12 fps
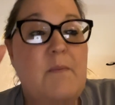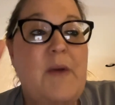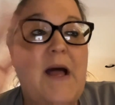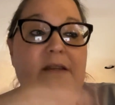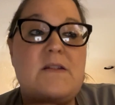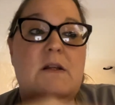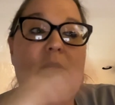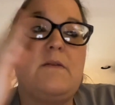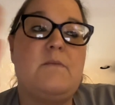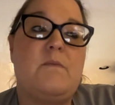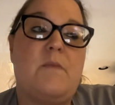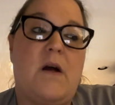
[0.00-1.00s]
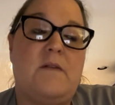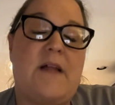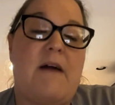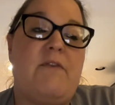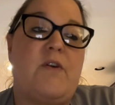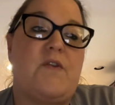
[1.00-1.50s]
past
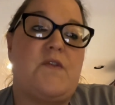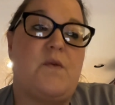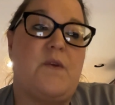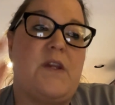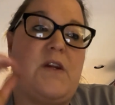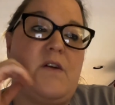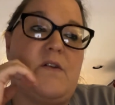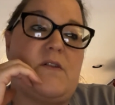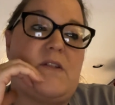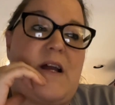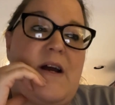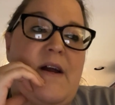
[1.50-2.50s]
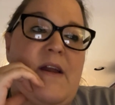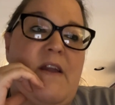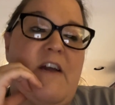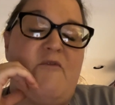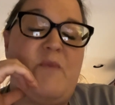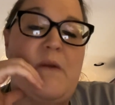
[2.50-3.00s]
11 or so years, I
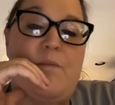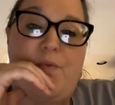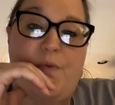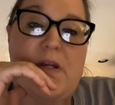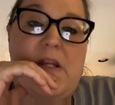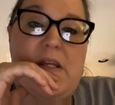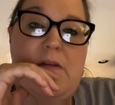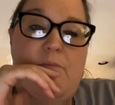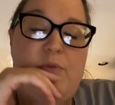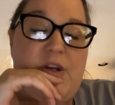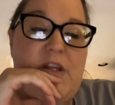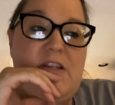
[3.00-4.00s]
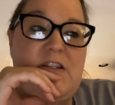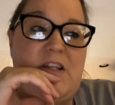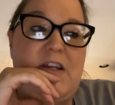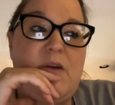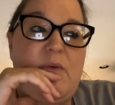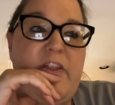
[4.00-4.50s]
have been pretty
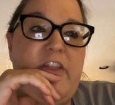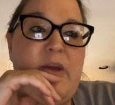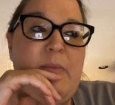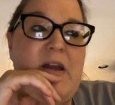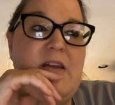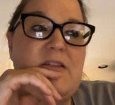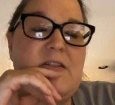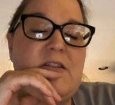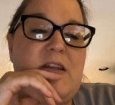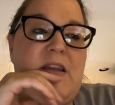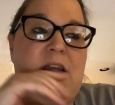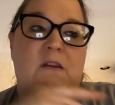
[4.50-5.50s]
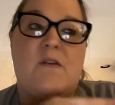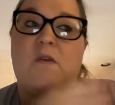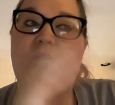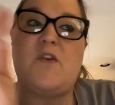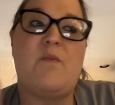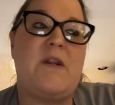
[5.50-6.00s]
sick with MS in
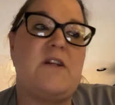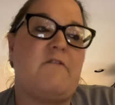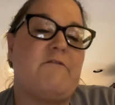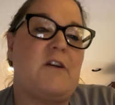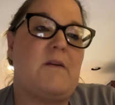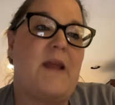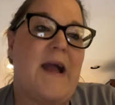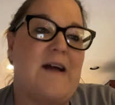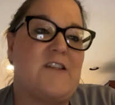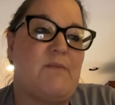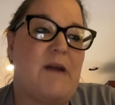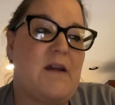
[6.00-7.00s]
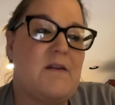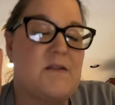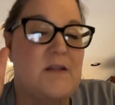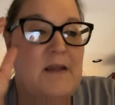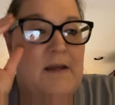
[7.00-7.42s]
so many different aspects.